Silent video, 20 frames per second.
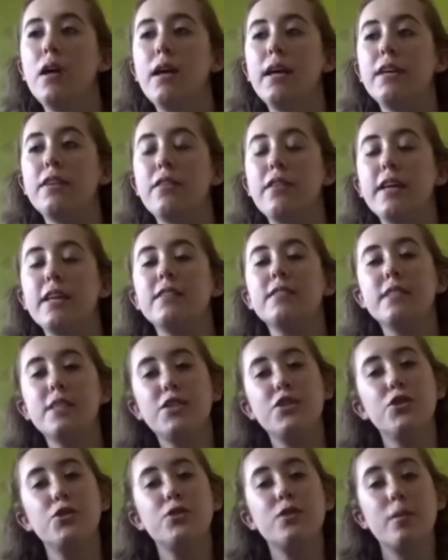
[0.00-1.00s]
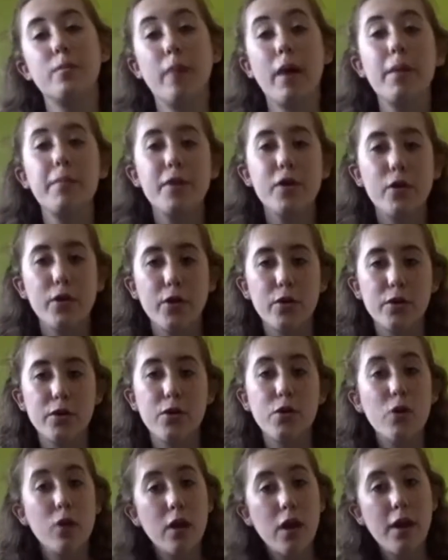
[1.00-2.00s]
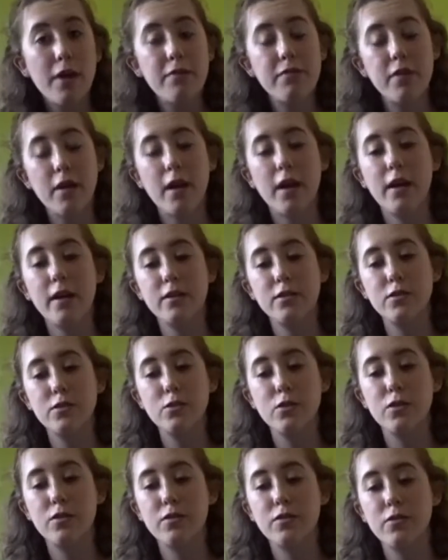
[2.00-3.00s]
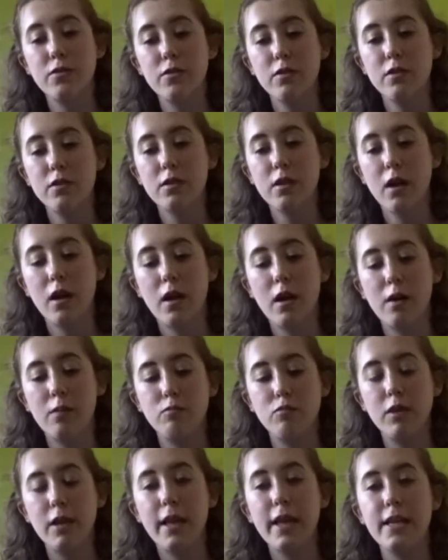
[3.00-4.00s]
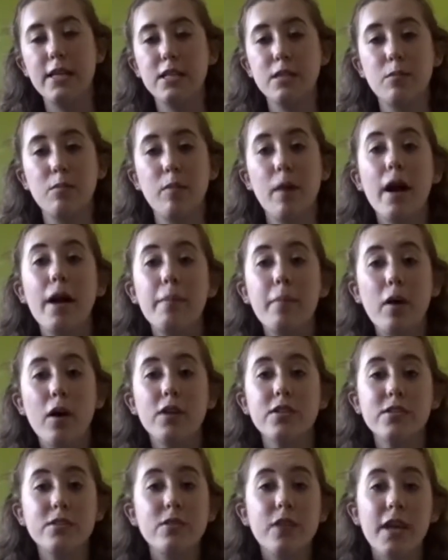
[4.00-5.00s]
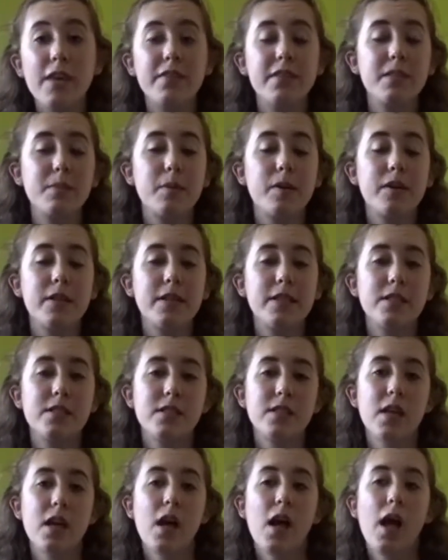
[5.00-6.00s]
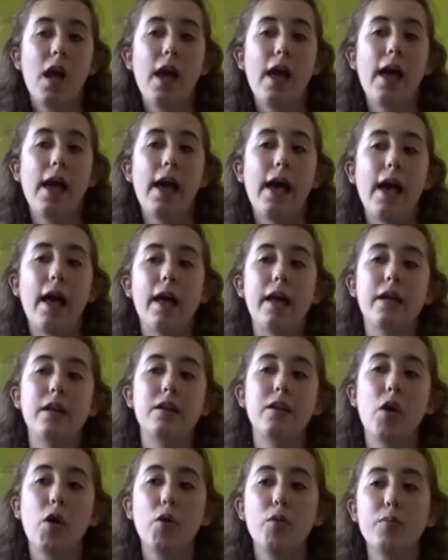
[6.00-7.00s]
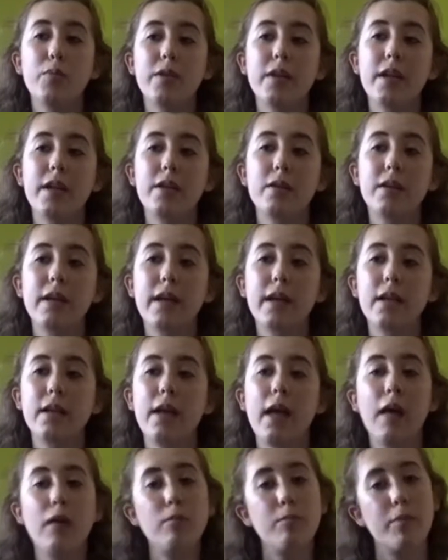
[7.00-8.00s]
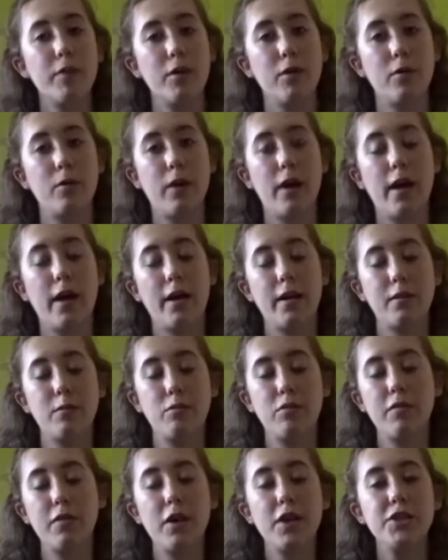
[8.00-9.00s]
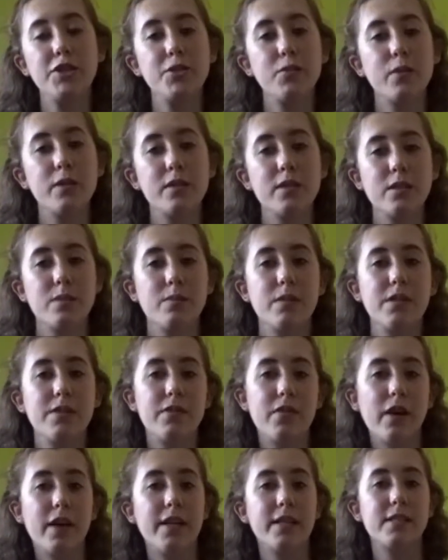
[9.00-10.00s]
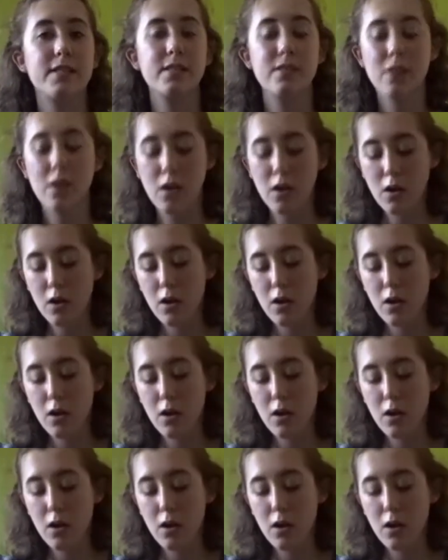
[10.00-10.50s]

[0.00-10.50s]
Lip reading: things and issues that might be going on in your life and sort of relay some of my personal life experience and hope that it can help you and provide you with some advice.